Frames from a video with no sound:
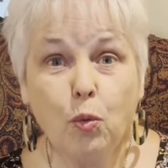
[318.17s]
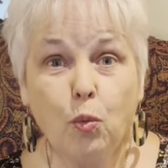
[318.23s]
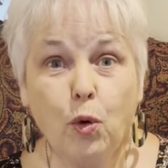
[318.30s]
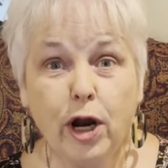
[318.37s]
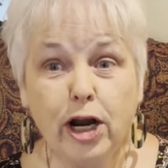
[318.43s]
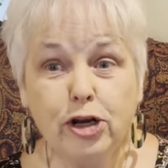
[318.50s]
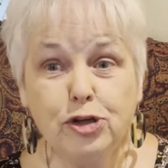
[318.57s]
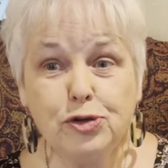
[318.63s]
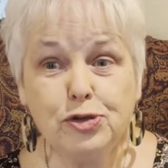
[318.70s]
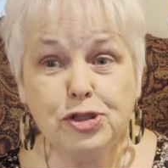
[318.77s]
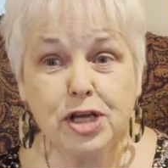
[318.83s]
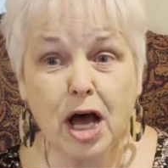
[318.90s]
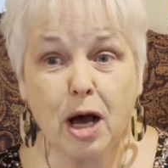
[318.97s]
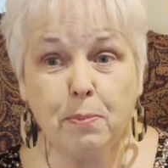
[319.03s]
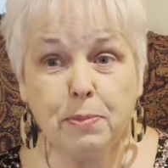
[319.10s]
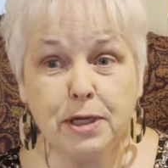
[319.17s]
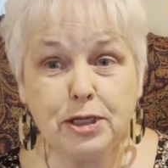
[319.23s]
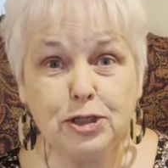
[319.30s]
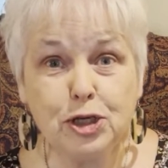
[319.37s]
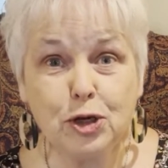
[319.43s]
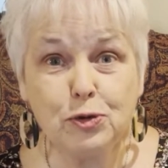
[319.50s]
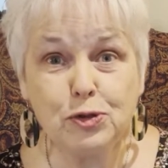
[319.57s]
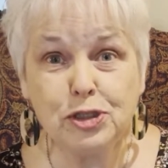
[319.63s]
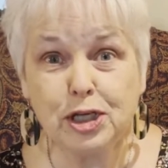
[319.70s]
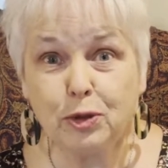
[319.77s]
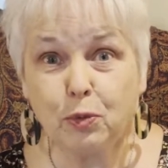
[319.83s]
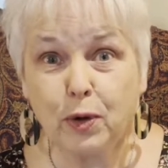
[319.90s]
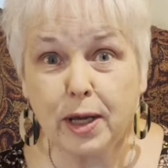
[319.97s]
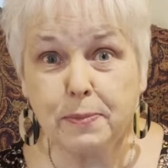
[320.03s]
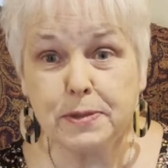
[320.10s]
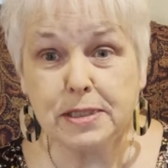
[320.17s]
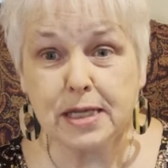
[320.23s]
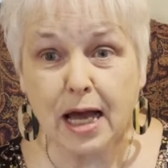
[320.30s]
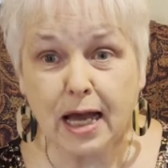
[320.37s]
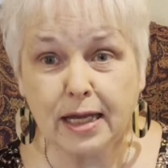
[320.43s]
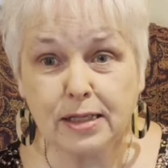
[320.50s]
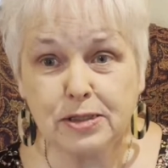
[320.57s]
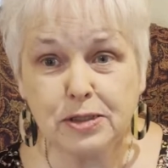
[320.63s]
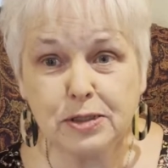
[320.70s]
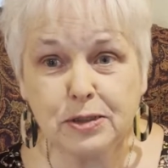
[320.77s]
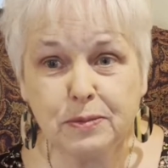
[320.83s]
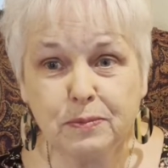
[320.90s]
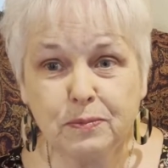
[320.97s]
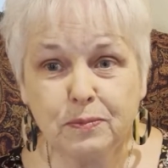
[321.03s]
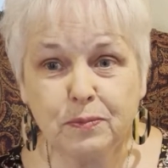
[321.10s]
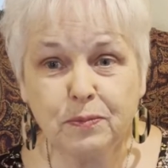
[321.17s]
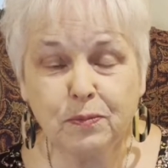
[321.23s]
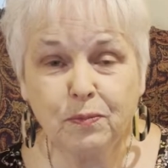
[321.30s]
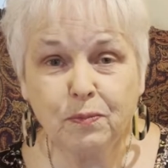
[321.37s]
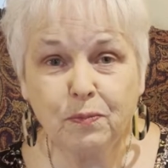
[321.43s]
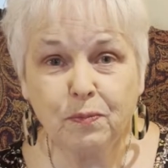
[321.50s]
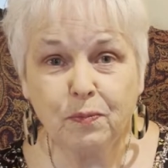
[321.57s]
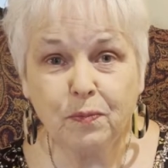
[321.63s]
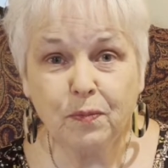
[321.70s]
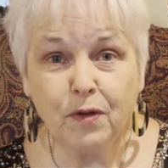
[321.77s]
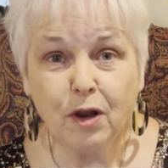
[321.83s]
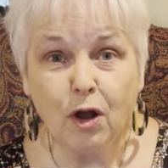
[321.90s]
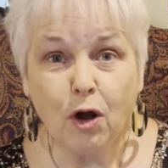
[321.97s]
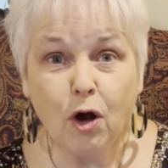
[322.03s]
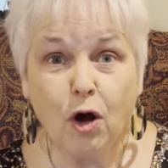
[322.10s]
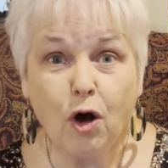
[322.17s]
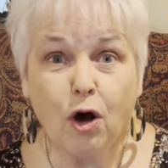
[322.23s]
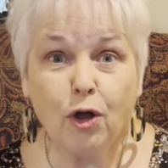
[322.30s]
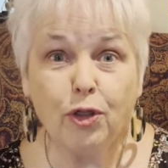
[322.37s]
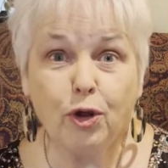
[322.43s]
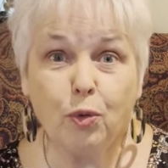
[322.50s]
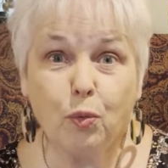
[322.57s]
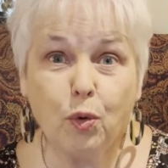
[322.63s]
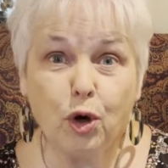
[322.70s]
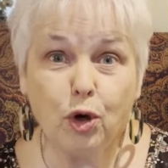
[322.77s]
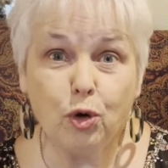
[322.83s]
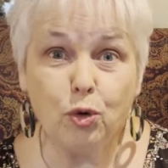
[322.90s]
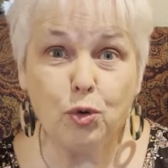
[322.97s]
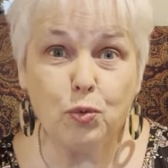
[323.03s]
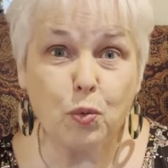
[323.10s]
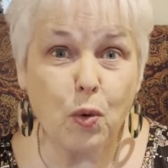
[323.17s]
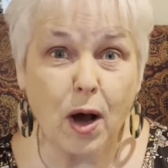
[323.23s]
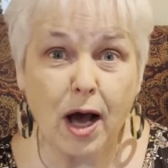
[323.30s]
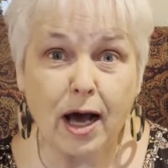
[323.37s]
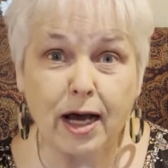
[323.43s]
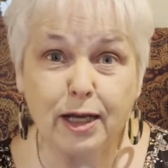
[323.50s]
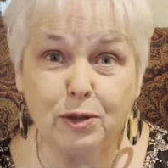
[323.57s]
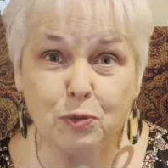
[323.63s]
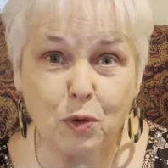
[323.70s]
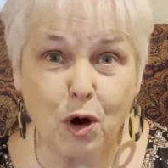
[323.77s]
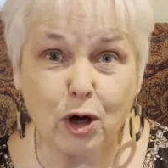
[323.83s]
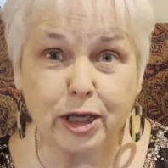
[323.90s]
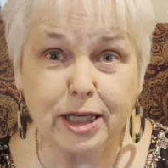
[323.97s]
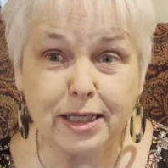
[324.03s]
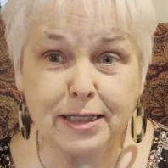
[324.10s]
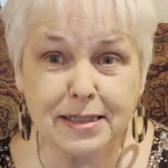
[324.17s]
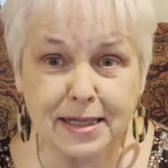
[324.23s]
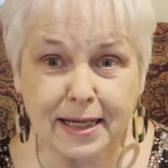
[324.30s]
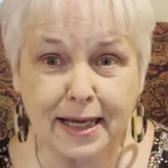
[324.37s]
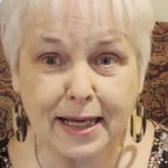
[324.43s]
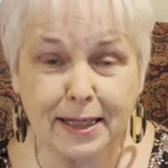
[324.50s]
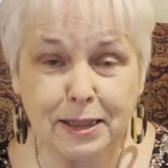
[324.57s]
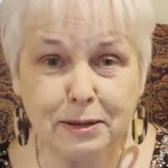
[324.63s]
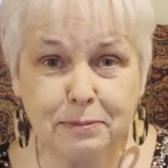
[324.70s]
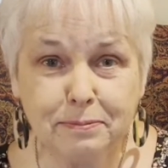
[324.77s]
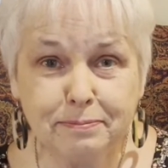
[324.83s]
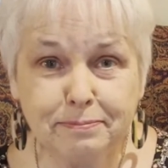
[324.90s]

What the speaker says: Where do zombies host their websites? On the worldwide Walking Dead.